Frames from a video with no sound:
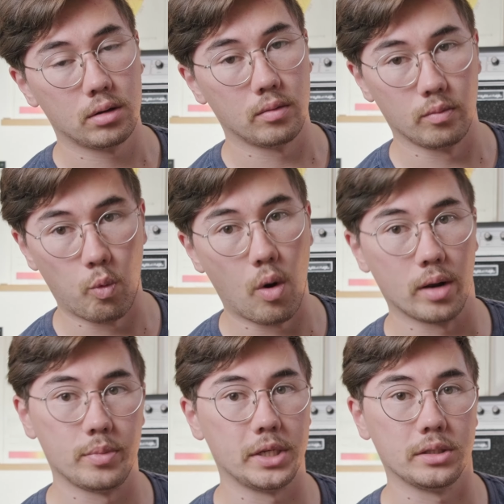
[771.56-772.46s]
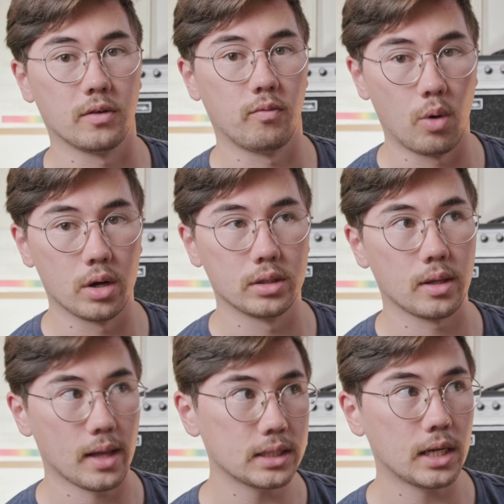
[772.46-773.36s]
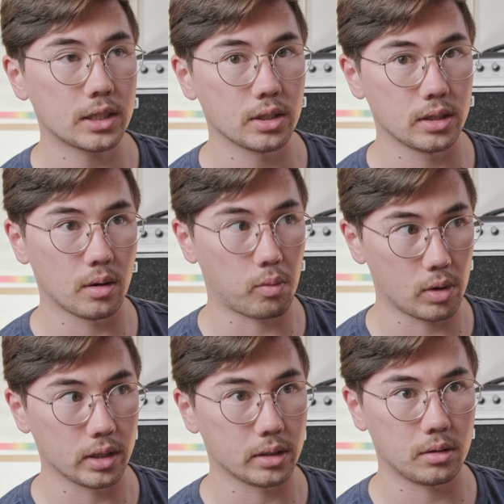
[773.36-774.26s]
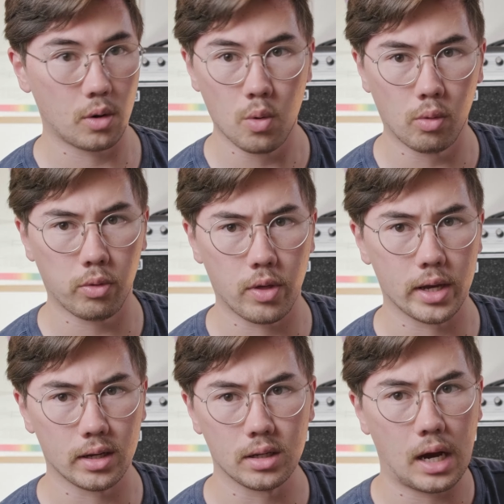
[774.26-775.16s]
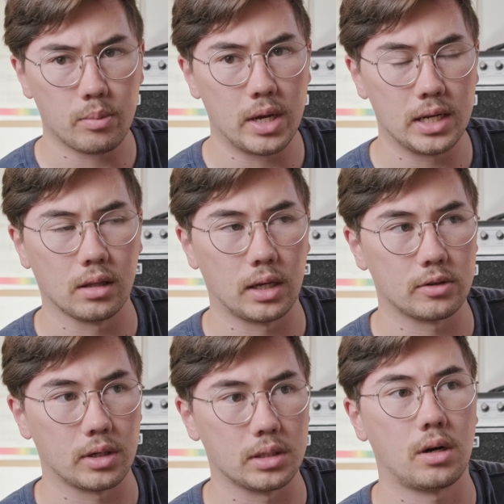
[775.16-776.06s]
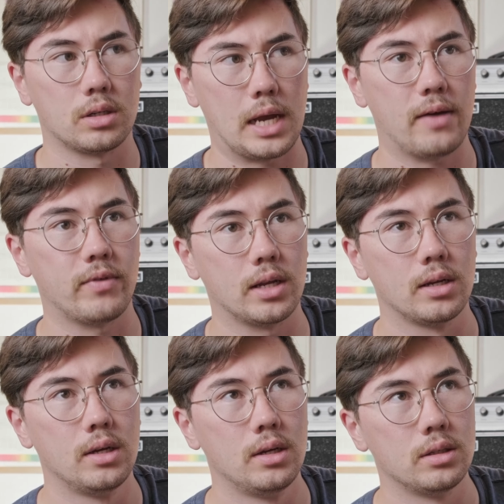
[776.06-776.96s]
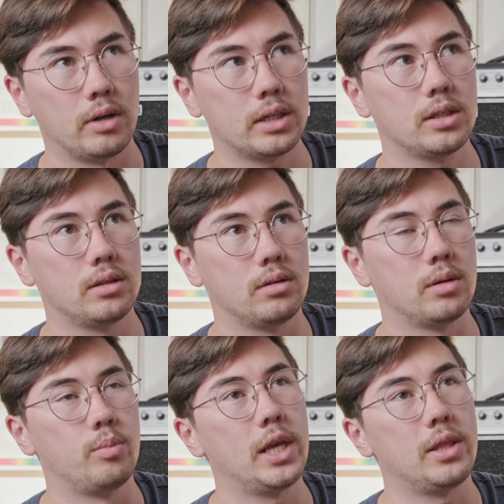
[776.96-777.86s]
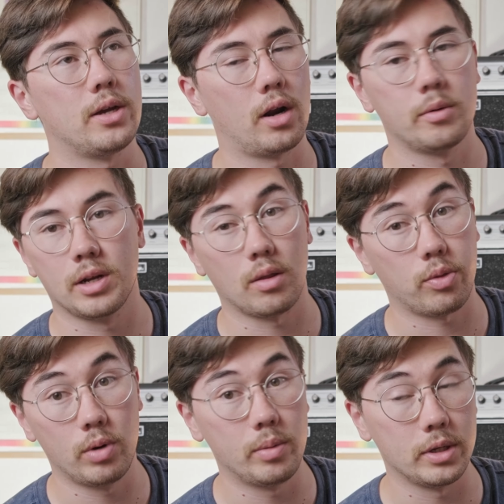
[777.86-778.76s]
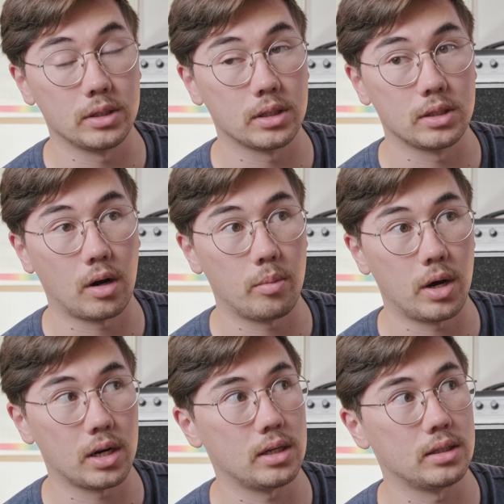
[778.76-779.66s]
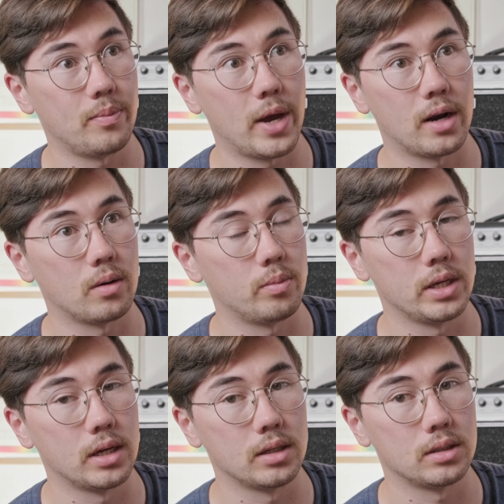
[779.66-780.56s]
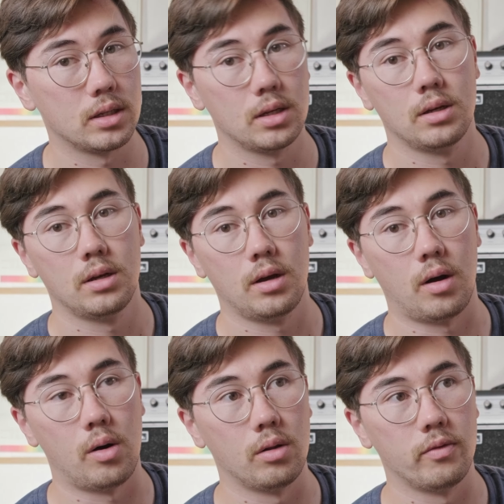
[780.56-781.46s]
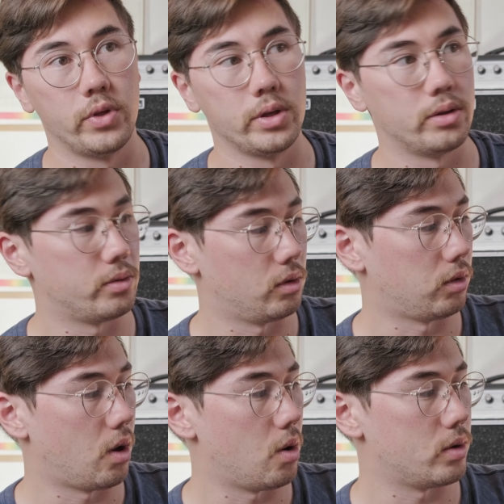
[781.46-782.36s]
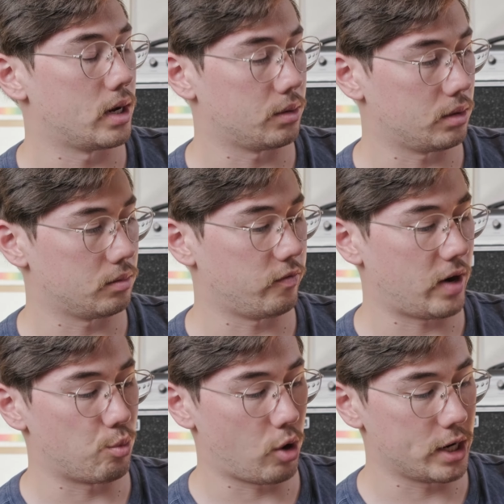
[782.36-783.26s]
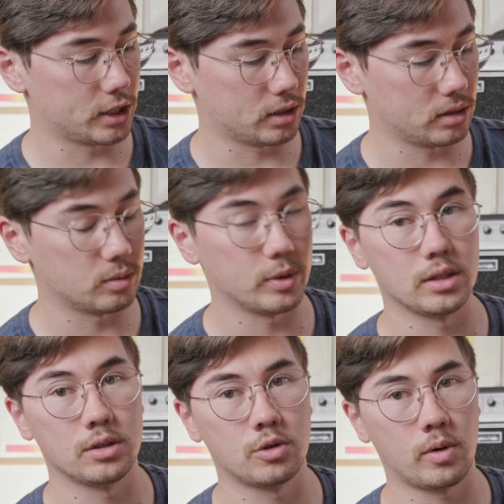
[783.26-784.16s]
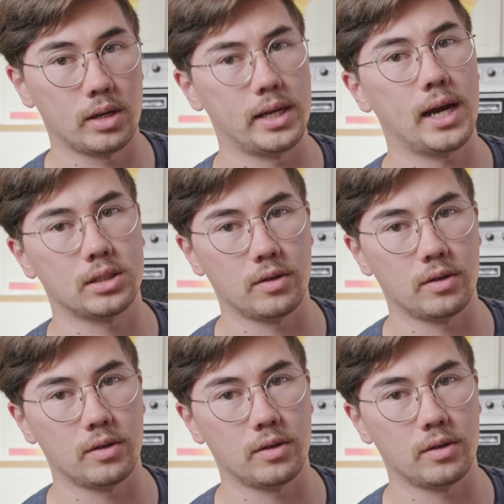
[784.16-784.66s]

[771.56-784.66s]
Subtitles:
one piece of wood. So that's actually a really cool thing, and not many electric guitars have that. So actually, you could make the argument a 3-piece guitar body is better, because all of the load and the vibration is being the